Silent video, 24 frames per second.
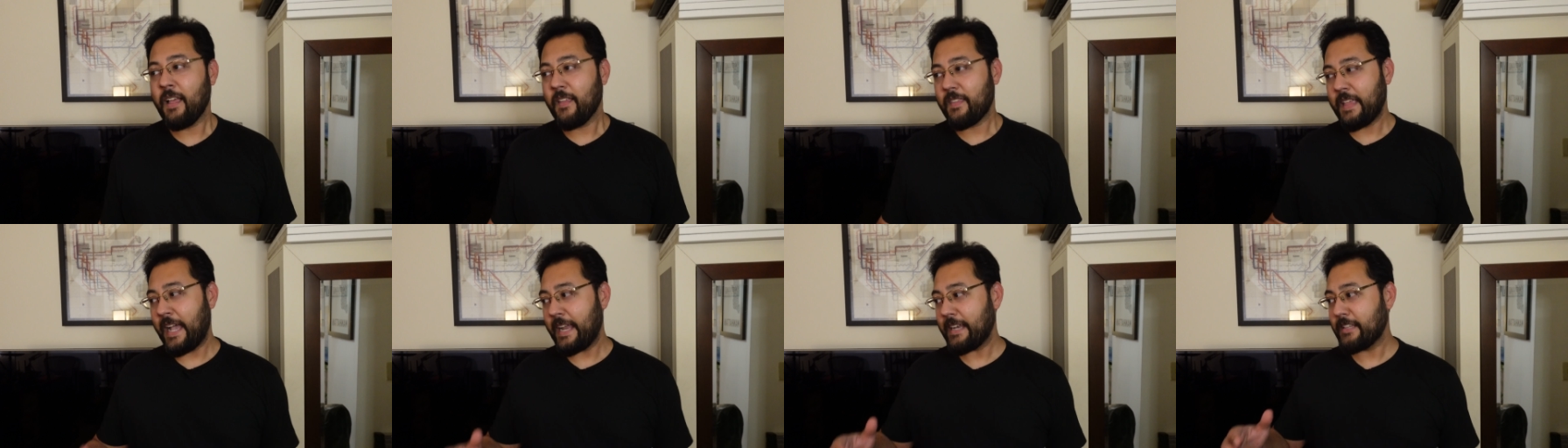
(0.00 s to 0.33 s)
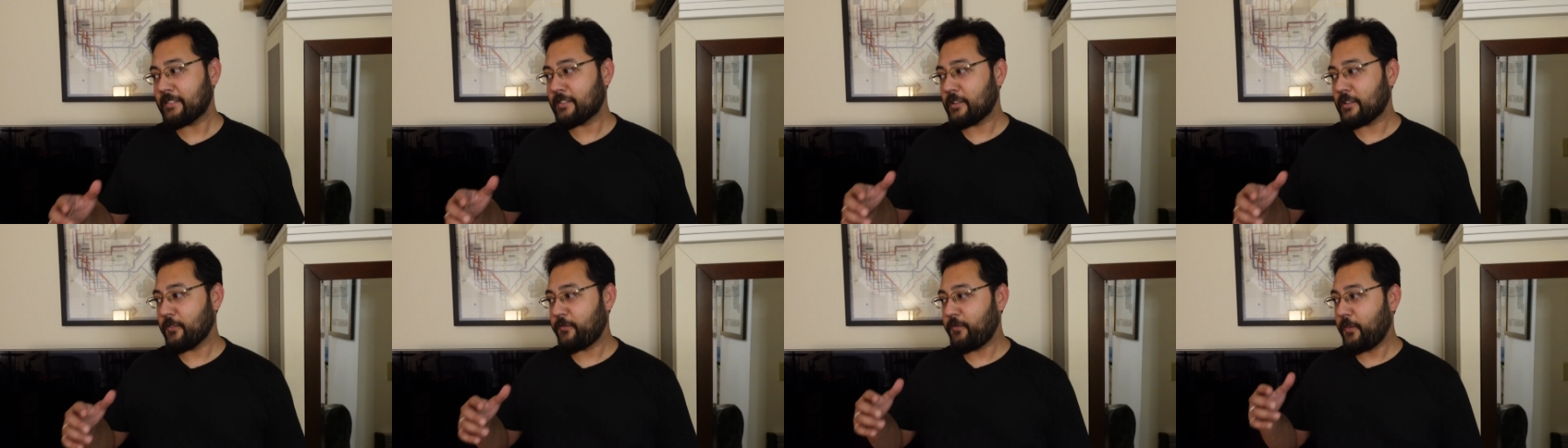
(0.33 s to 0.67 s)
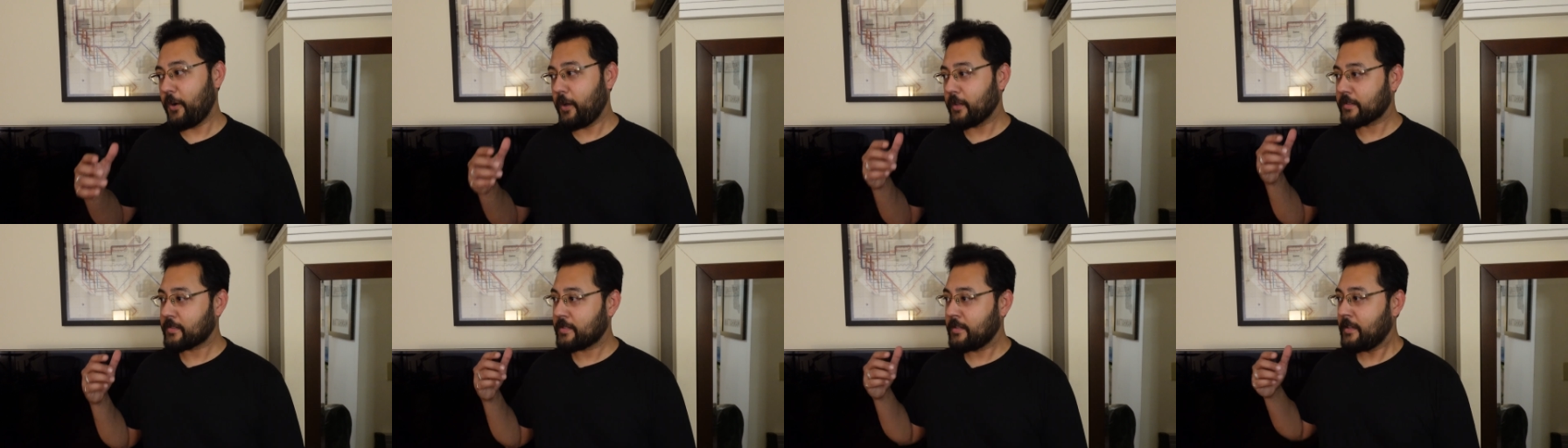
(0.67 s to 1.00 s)
That is the
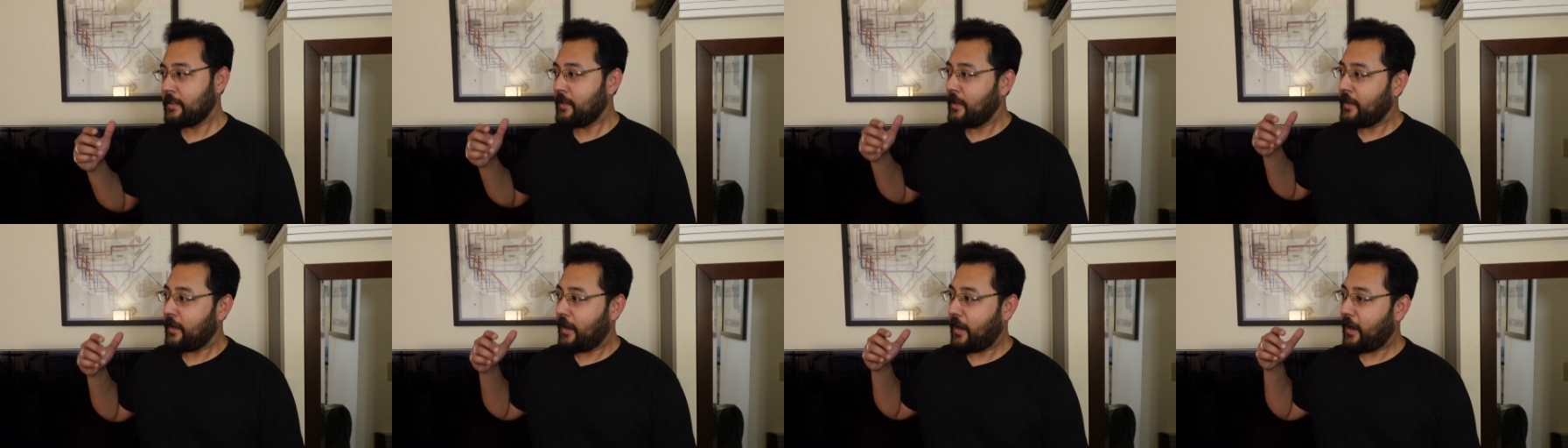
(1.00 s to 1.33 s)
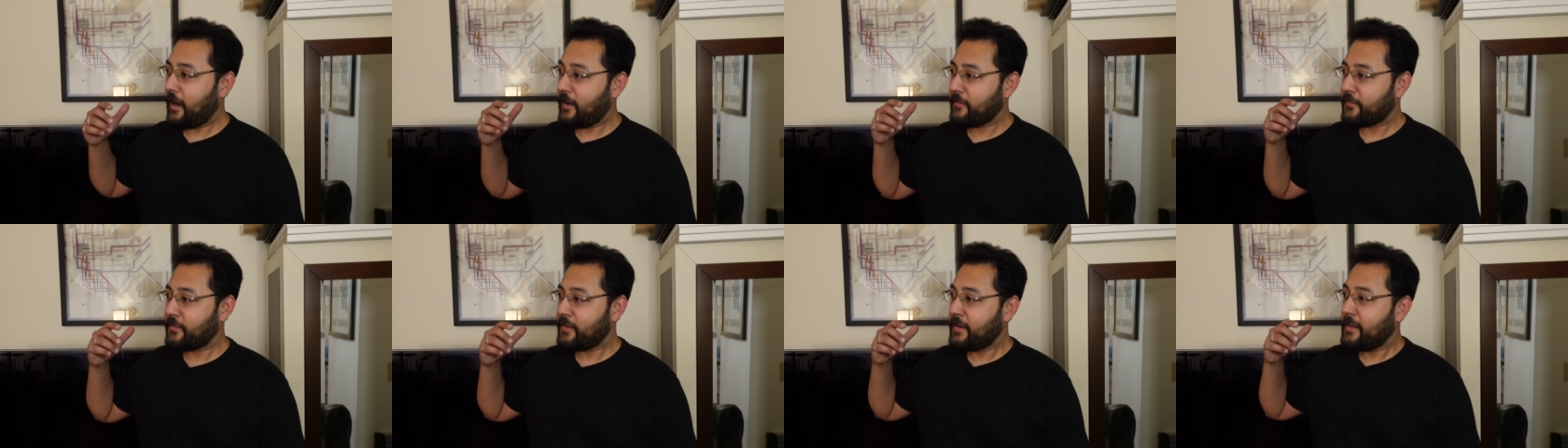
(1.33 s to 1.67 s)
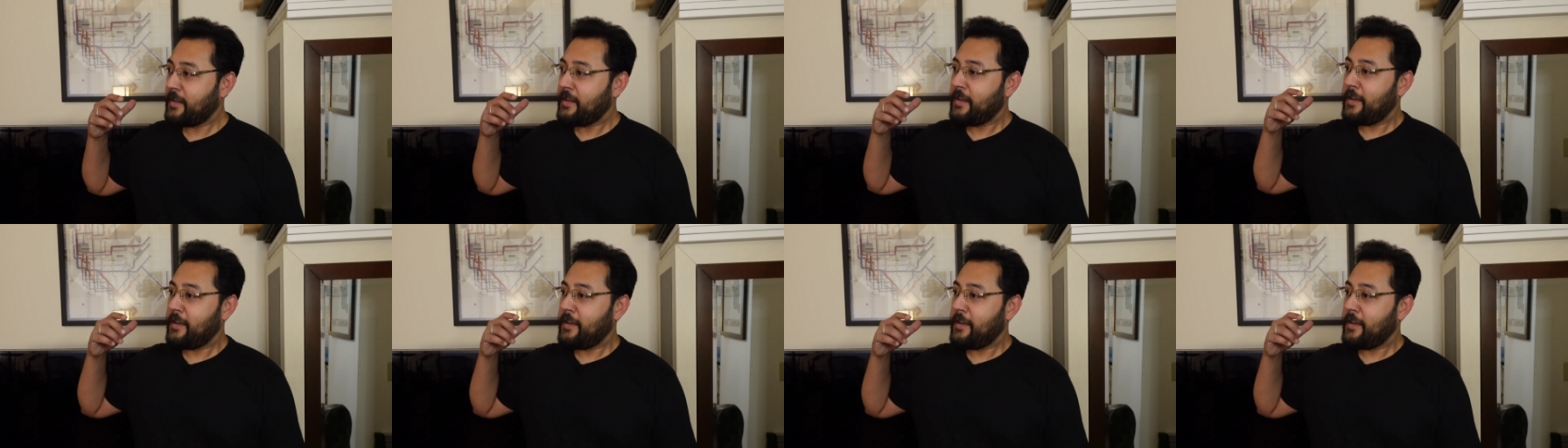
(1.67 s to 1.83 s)
fault of